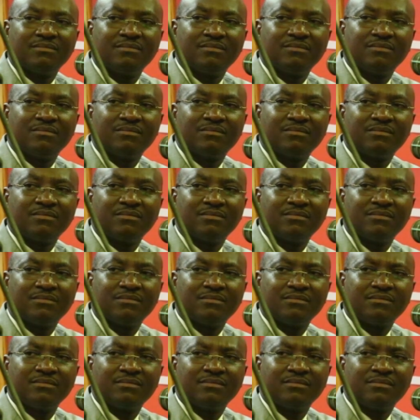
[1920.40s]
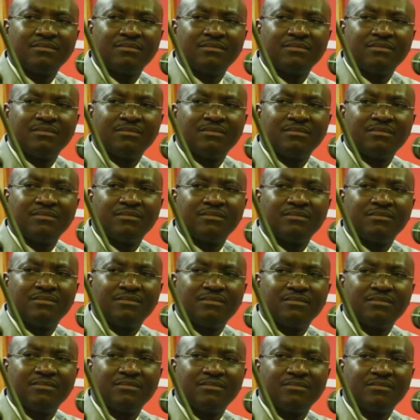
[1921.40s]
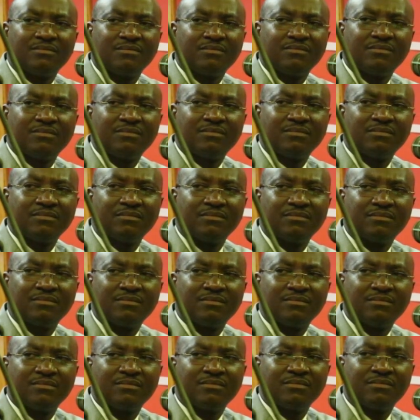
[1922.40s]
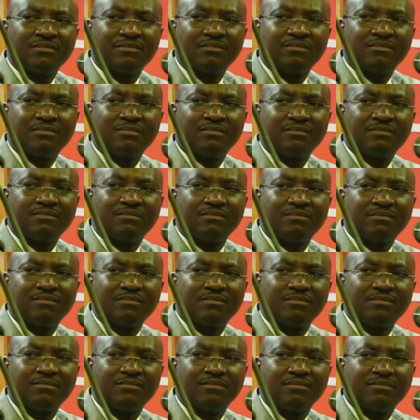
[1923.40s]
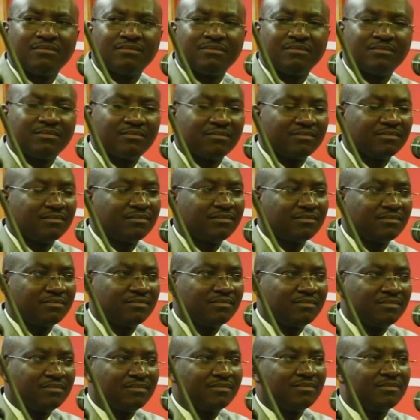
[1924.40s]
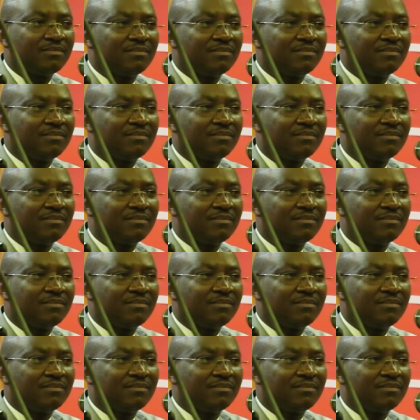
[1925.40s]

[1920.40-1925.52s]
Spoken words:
The person shown says nothing.